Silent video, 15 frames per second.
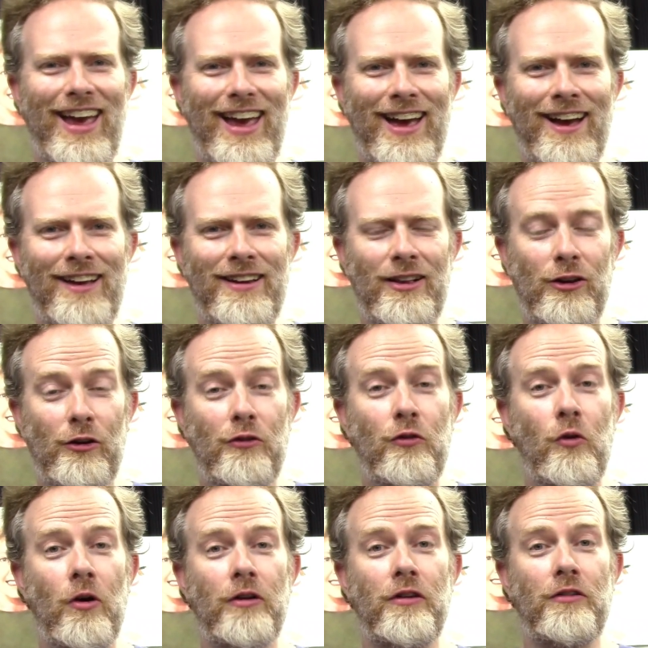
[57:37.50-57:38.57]
And I look
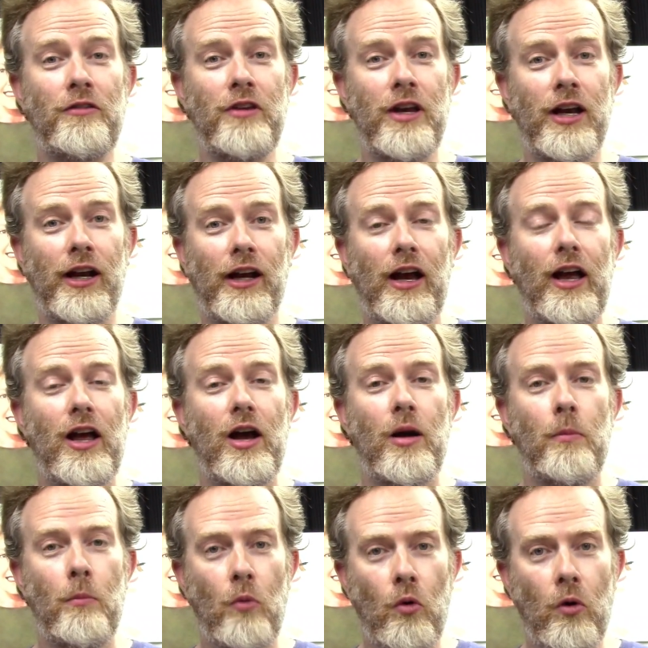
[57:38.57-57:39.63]
forward to seeing
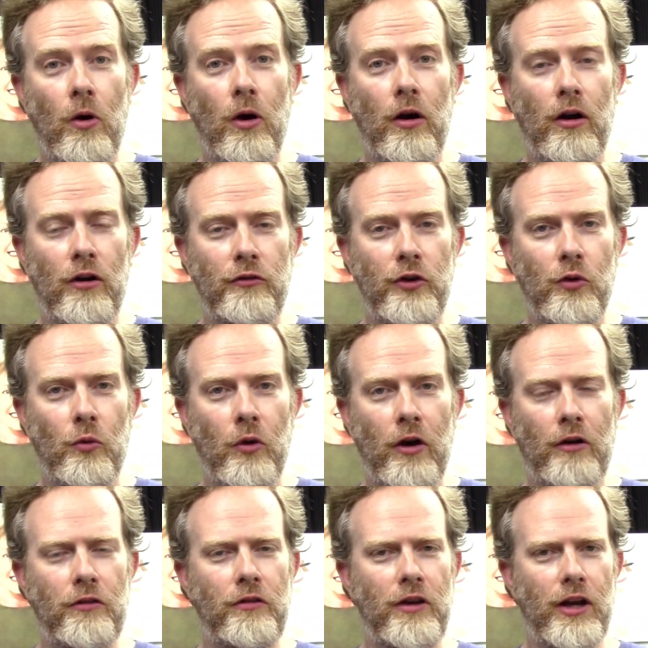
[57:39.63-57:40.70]
more of your
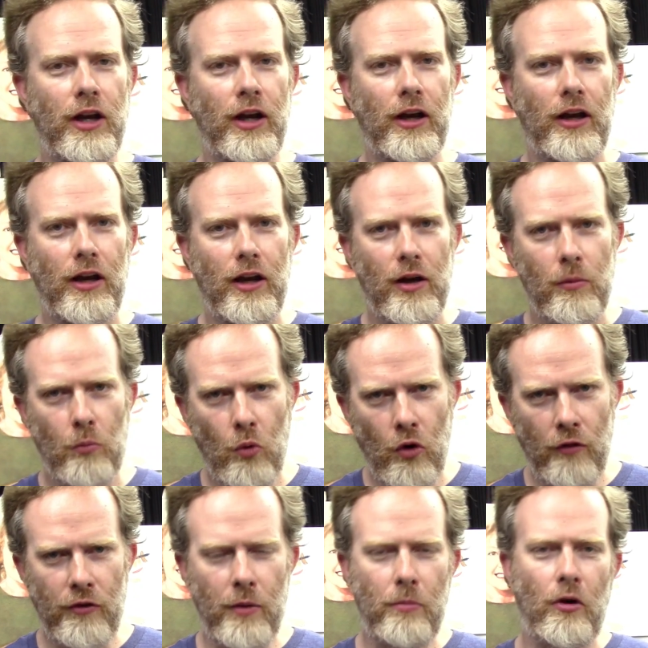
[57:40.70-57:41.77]
work, seeing
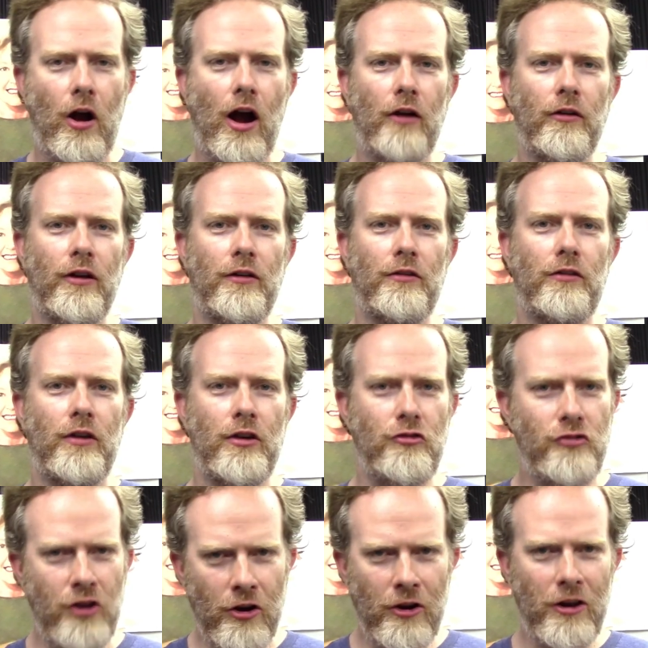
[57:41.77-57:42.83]
more of your progress, and
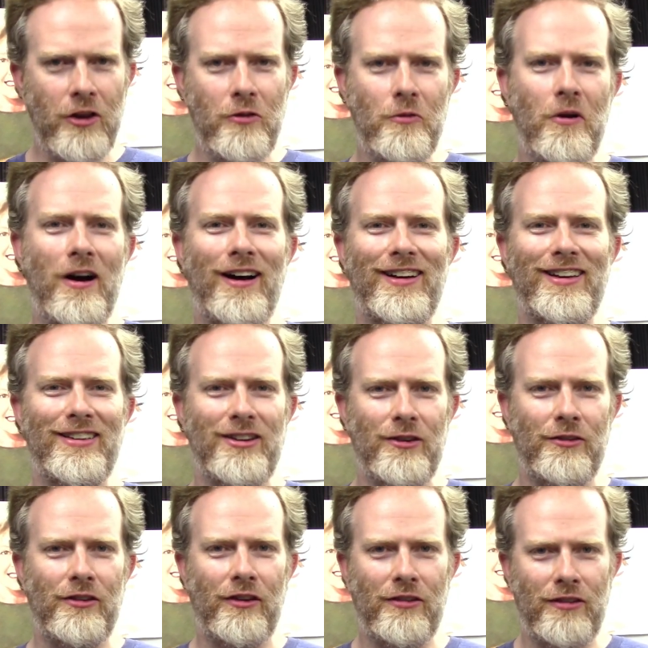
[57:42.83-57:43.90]
cheering you on in
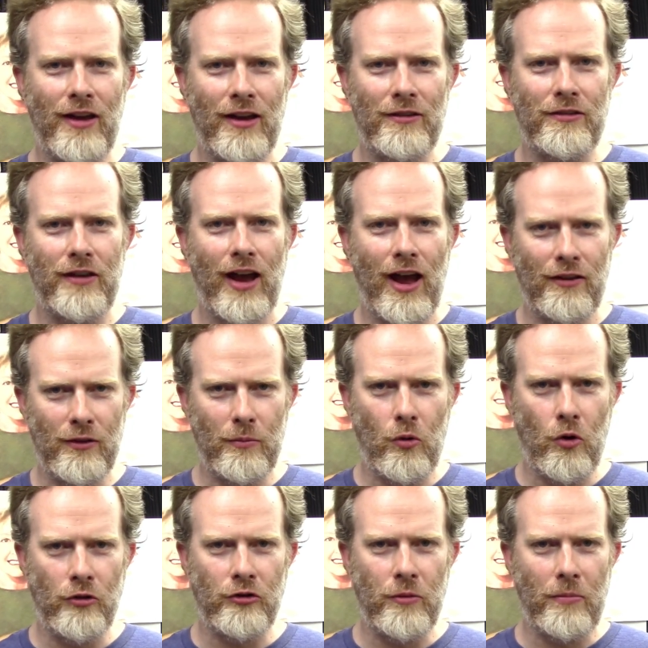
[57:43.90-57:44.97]
your success as a
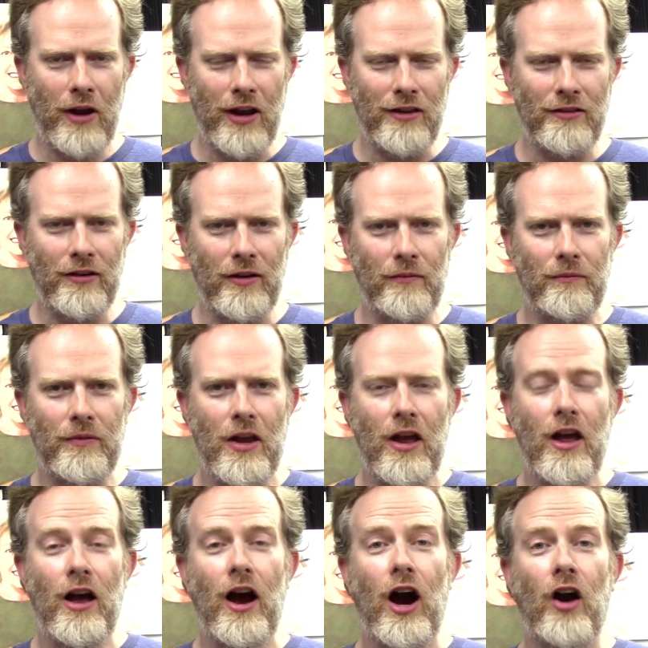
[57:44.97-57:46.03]
portrait painter.
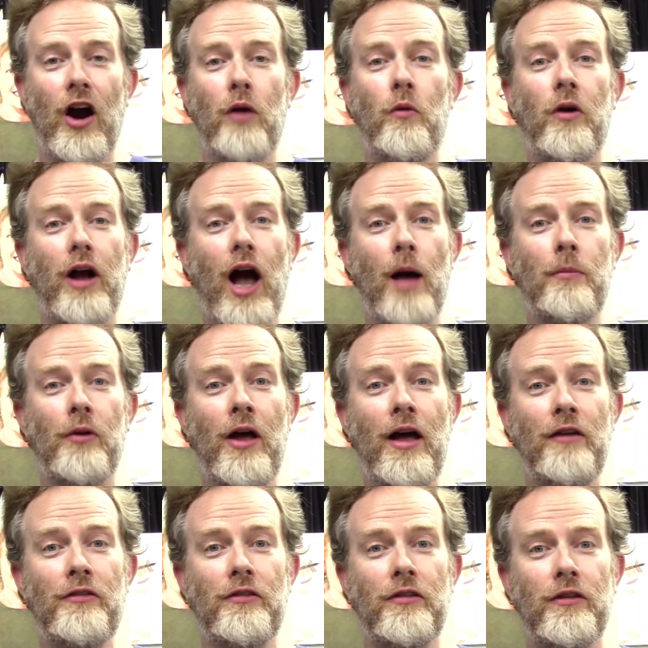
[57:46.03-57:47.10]
All right, well, God
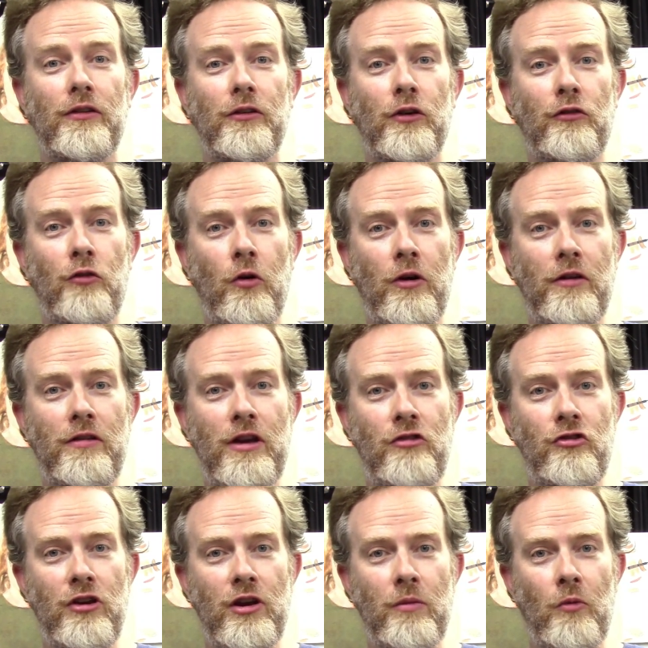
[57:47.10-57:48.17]
bless. Look forward to
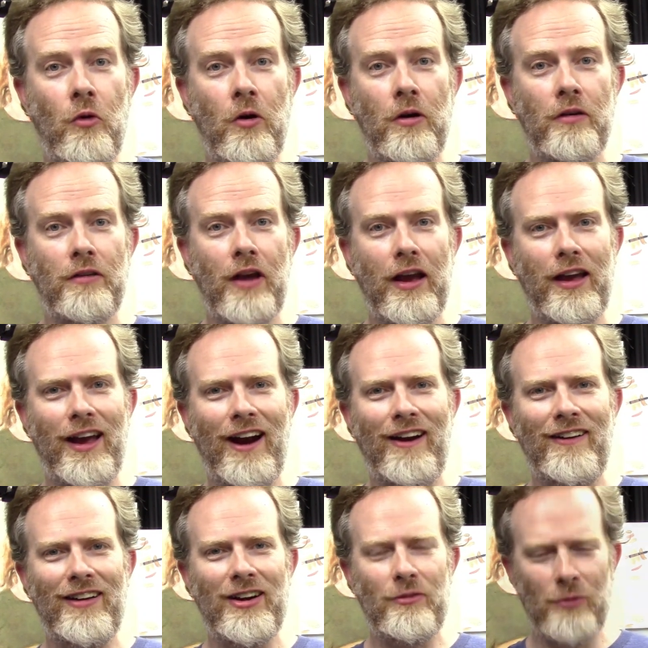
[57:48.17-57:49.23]
teaching you more. Take
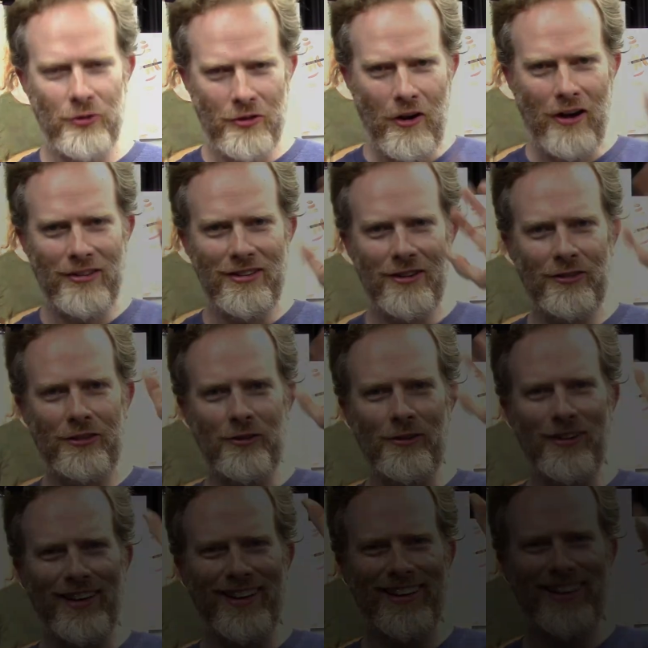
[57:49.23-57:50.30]
care. We'll talk to you
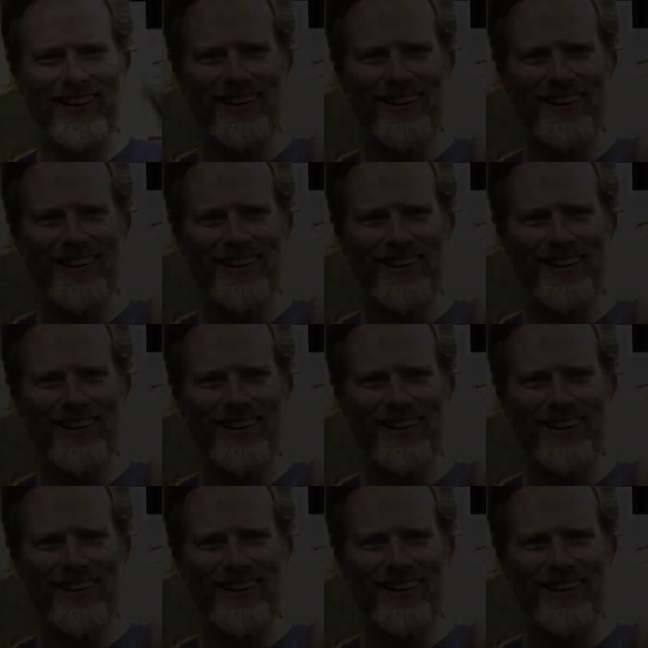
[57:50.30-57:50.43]
soon.